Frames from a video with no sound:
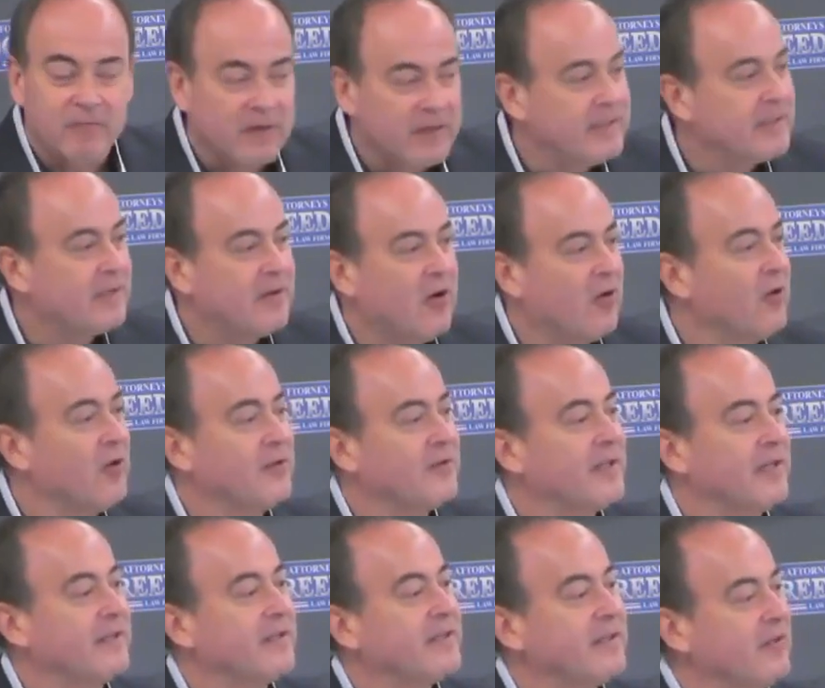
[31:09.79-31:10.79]

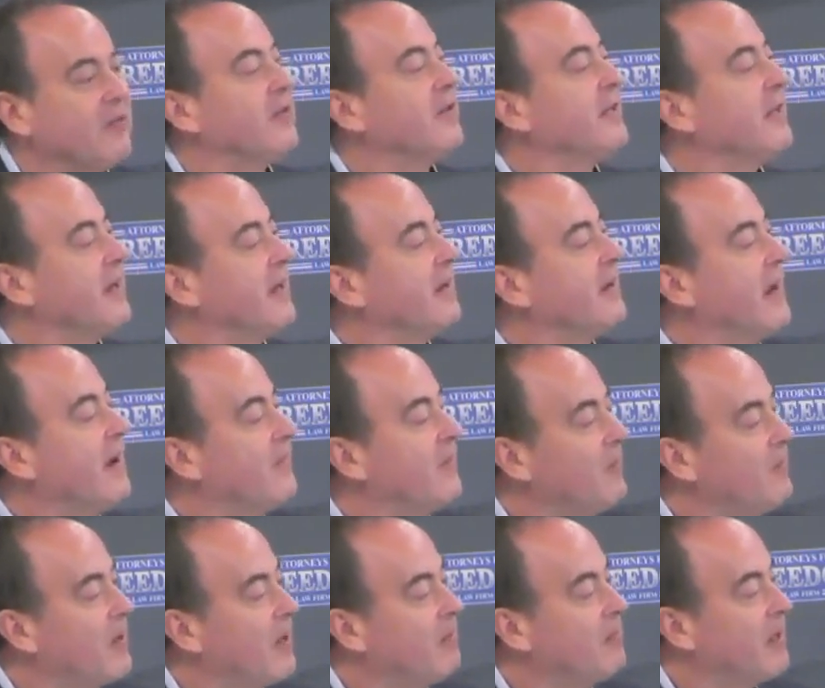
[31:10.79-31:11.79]
Ritz-Carlton certainly could have
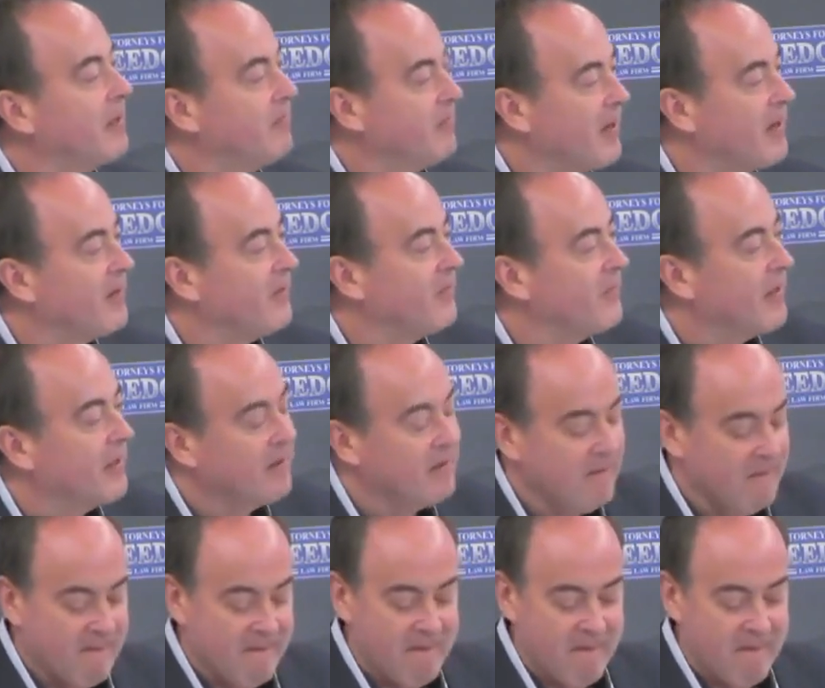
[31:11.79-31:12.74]
a public benefit.